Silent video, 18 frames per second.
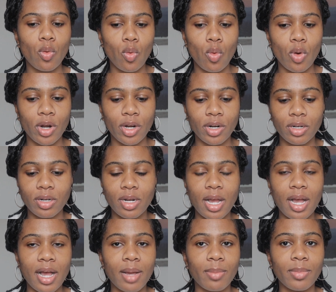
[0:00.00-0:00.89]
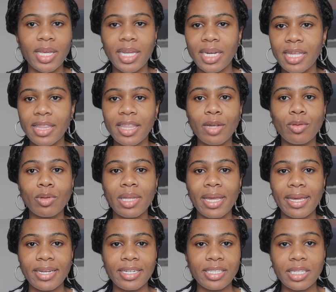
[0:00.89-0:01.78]
or anything
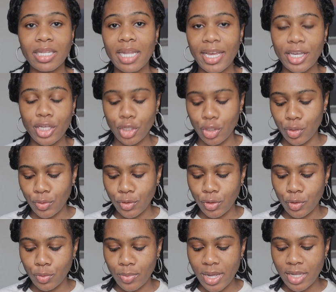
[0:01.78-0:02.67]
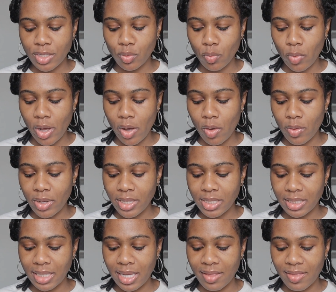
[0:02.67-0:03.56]
related to like YouTube as well
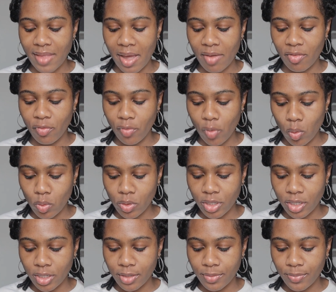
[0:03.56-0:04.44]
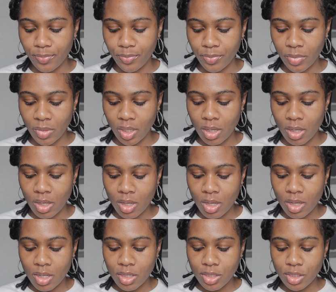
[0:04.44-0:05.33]
is in that folder.
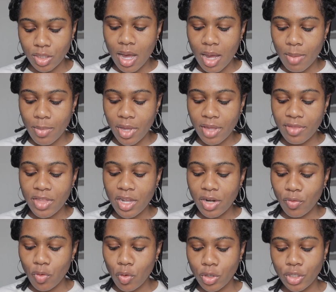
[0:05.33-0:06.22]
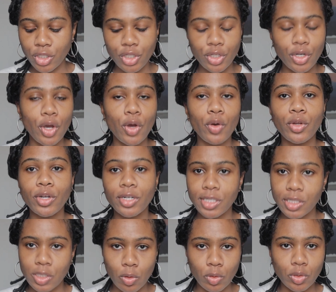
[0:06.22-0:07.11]
And then of course, you know, your
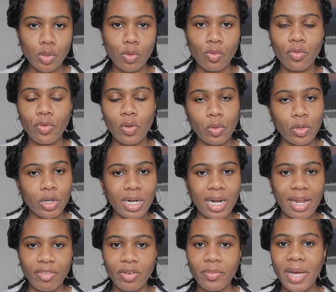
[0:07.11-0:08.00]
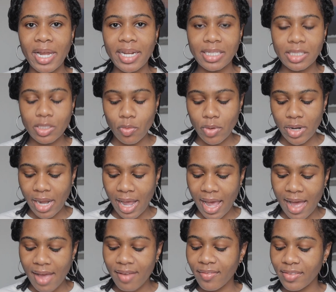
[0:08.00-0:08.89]
social folder, everybody's going to
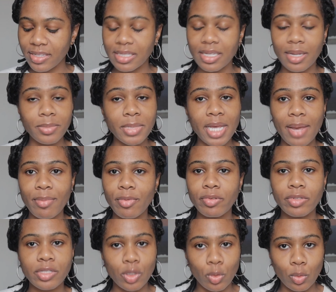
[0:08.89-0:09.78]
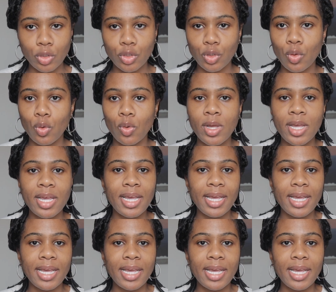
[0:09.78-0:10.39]
have some type of social